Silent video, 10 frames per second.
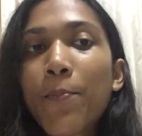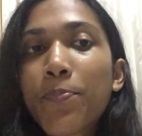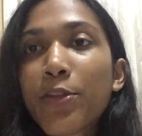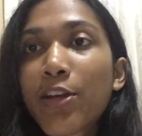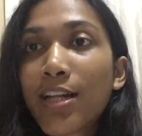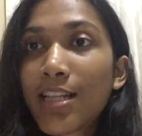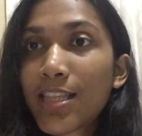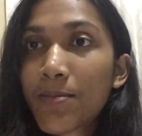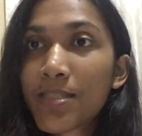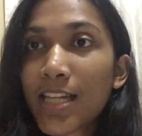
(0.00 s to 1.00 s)
You're going to let
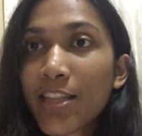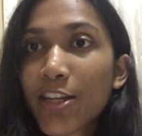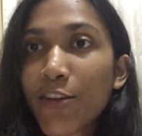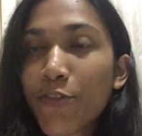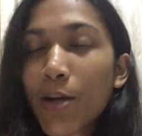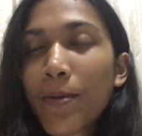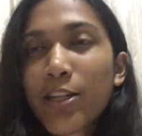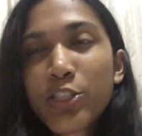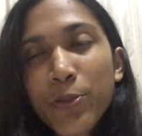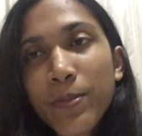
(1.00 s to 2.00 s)
them stand there for
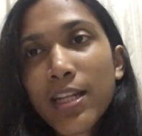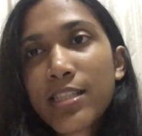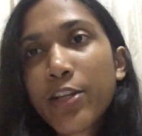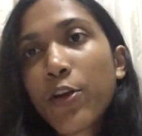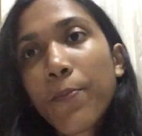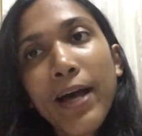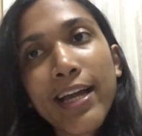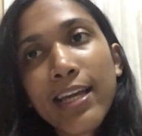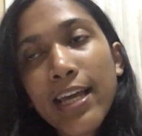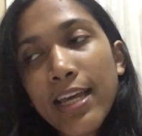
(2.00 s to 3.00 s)
about 2 minutes and go back
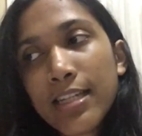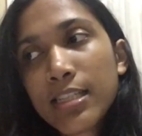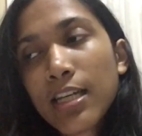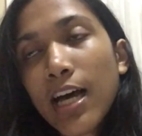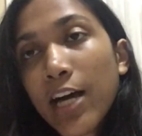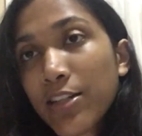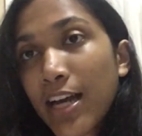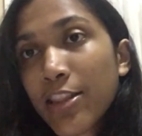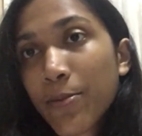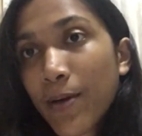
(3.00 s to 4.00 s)
and
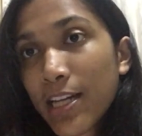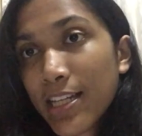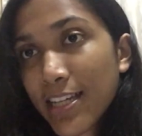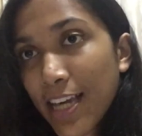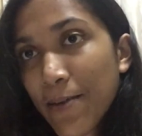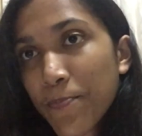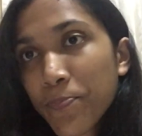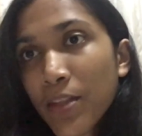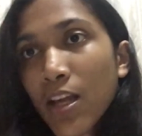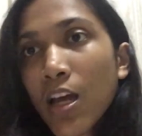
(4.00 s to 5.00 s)
outline their body again.
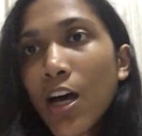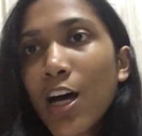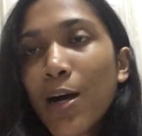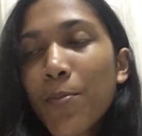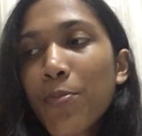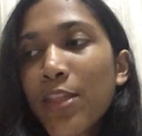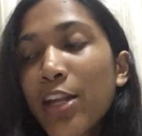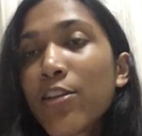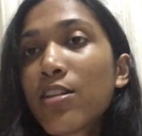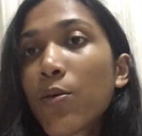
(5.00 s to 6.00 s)
Then
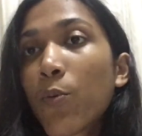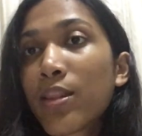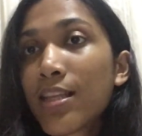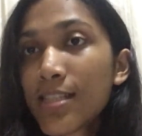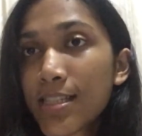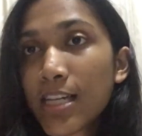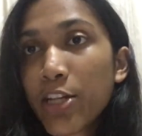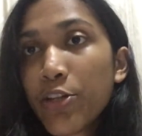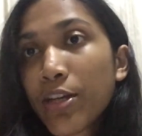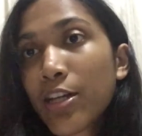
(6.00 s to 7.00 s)
when this is done,
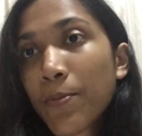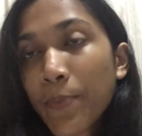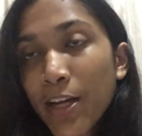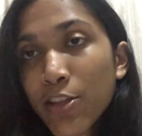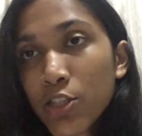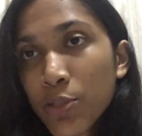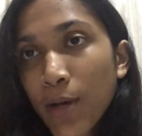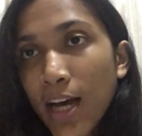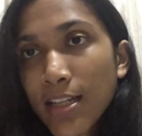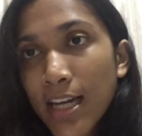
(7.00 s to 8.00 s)
you can compare the two
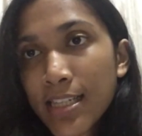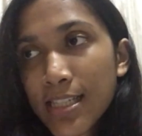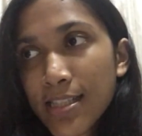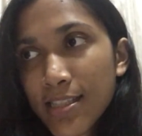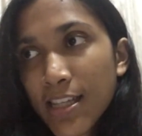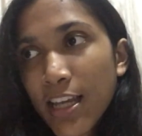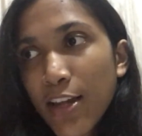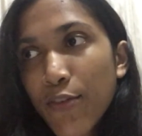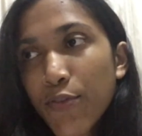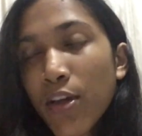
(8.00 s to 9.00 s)
outlines and see
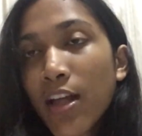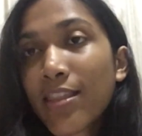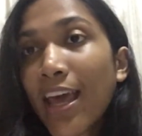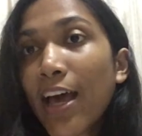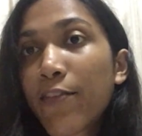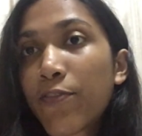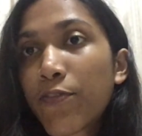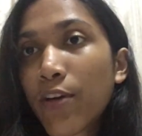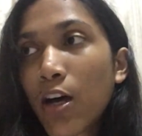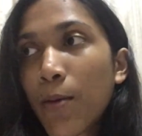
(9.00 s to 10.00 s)
if they have
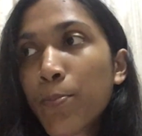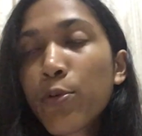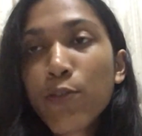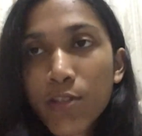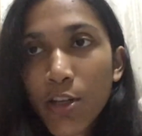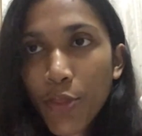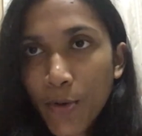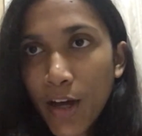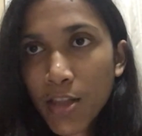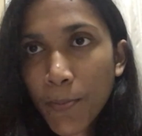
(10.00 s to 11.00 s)
moved
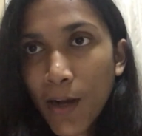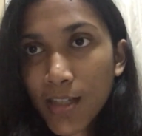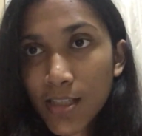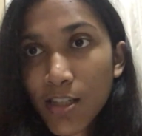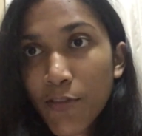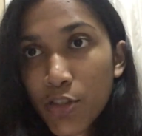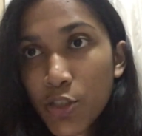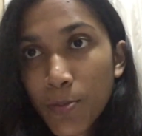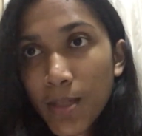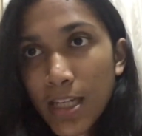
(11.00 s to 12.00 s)
throughout the process of the
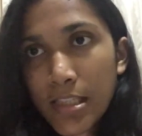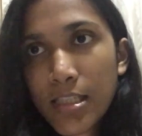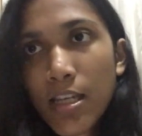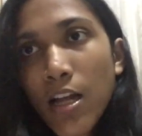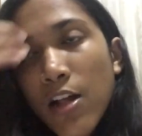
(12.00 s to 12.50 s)
2 minutes.